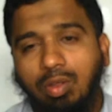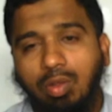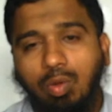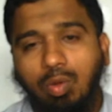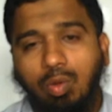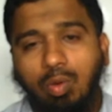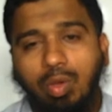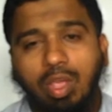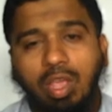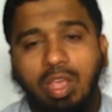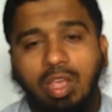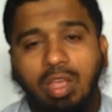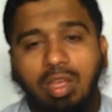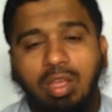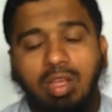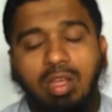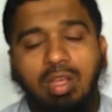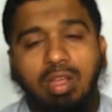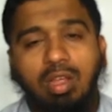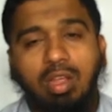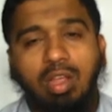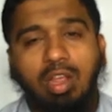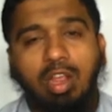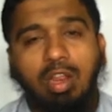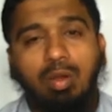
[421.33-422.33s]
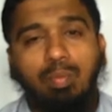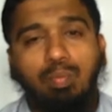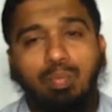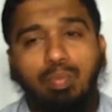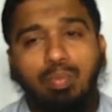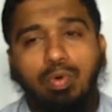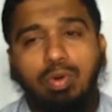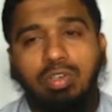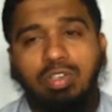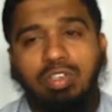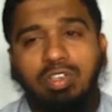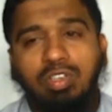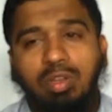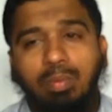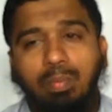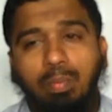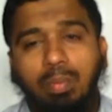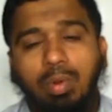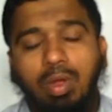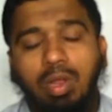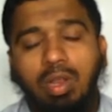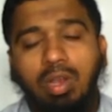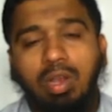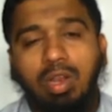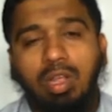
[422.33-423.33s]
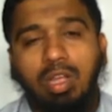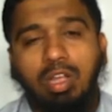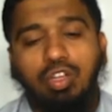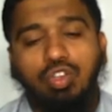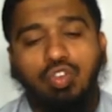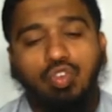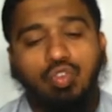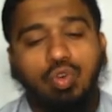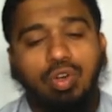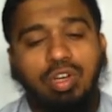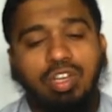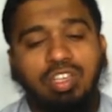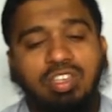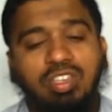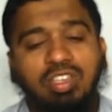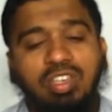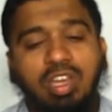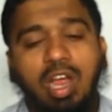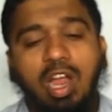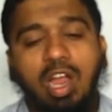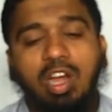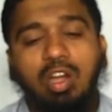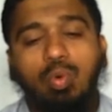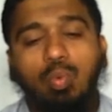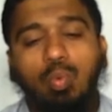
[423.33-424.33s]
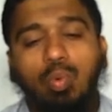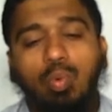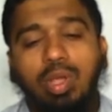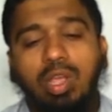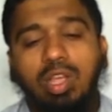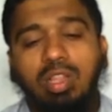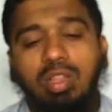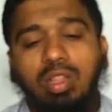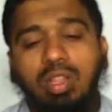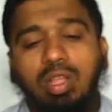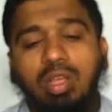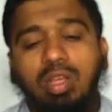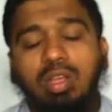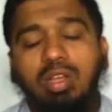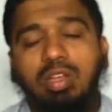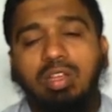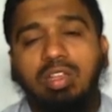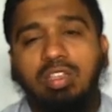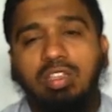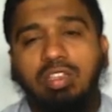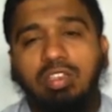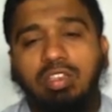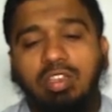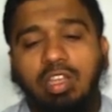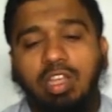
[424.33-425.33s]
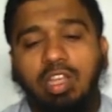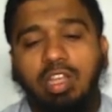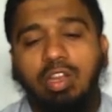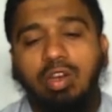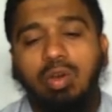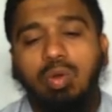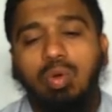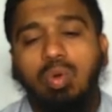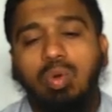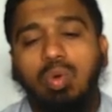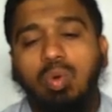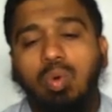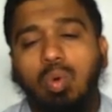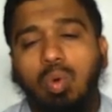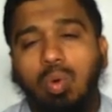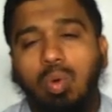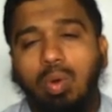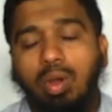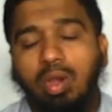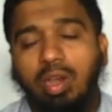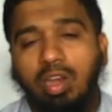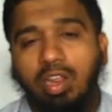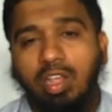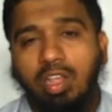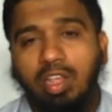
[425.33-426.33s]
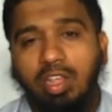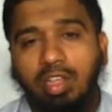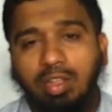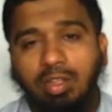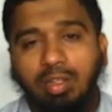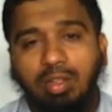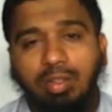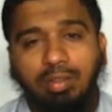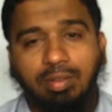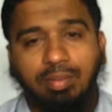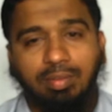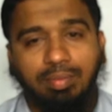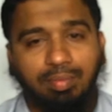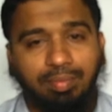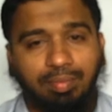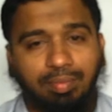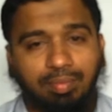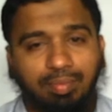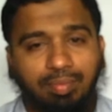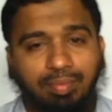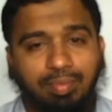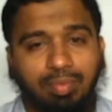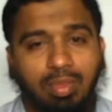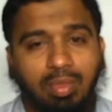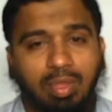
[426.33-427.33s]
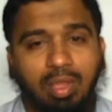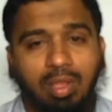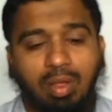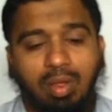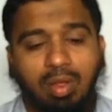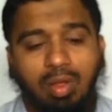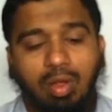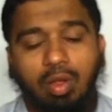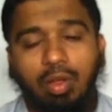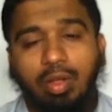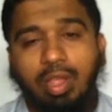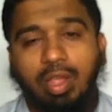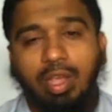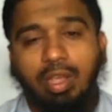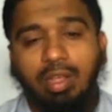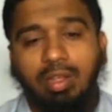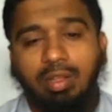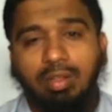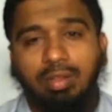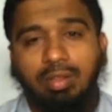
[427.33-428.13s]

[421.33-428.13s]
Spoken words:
okay. Input symbol should start with 0 only, okay.